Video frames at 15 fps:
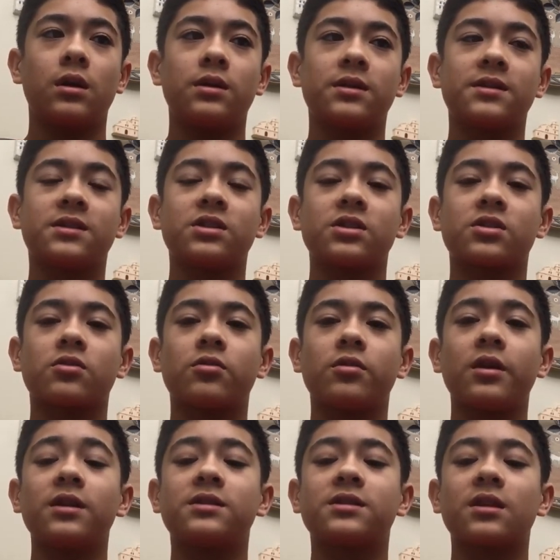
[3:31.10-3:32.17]
This just
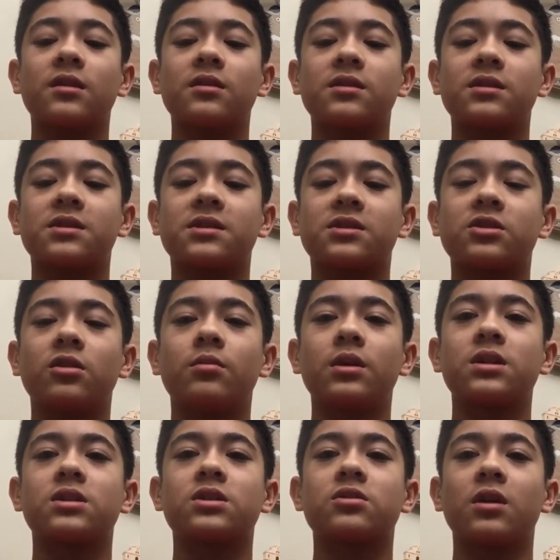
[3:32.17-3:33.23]
creates so
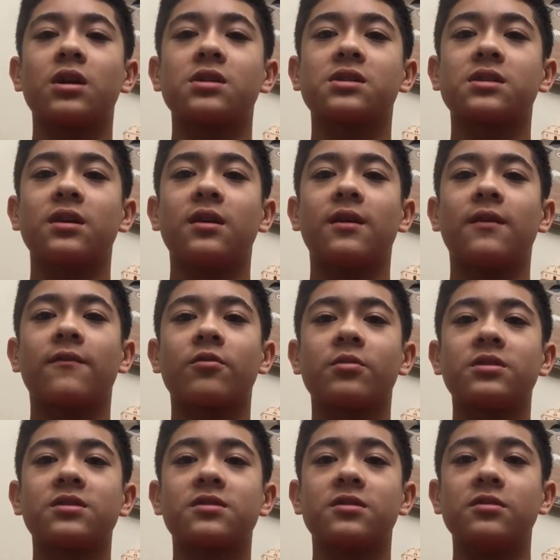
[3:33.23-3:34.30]
much stress for
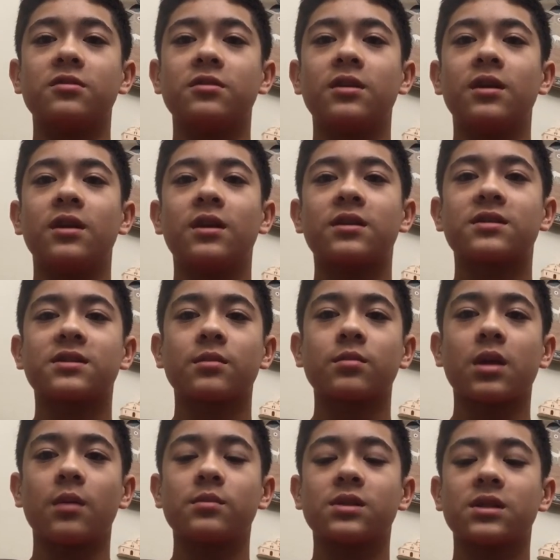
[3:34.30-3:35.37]
one student,
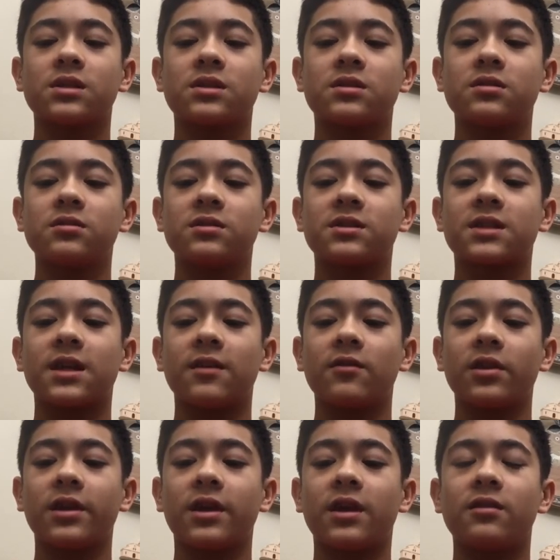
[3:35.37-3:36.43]
sometimes students can't
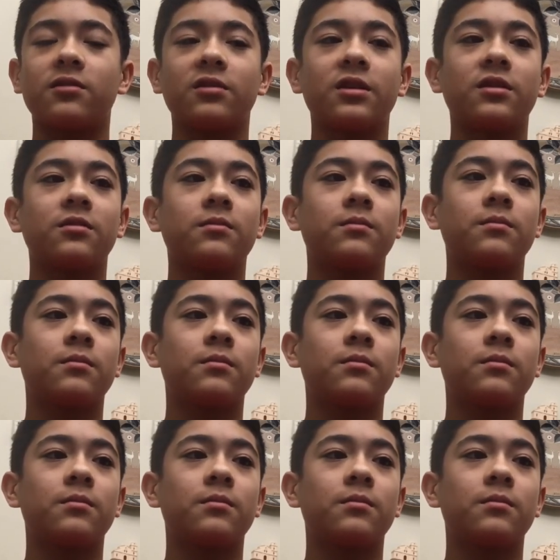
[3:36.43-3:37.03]
really handle it.